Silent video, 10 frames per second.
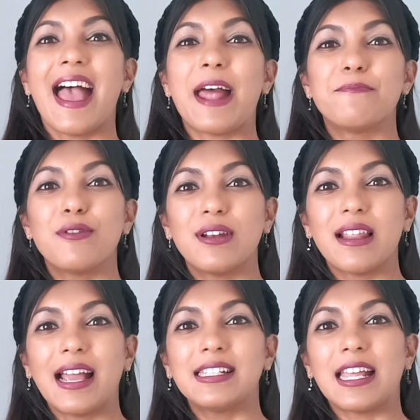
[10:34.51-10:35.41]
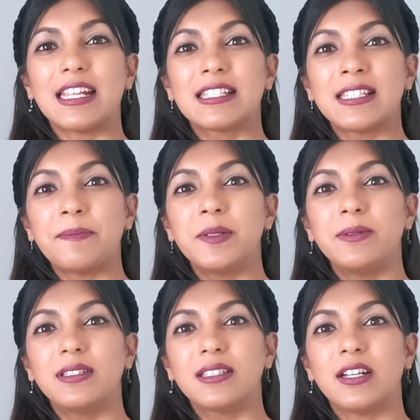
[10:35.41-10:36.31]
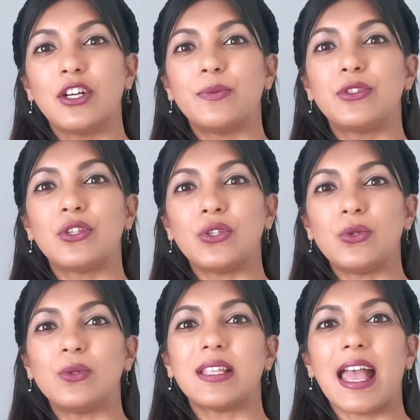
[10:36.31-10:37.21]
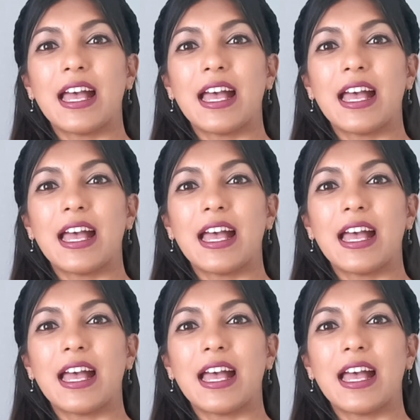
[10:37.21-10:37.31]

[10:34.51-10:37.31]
and polite and acceptable terms to use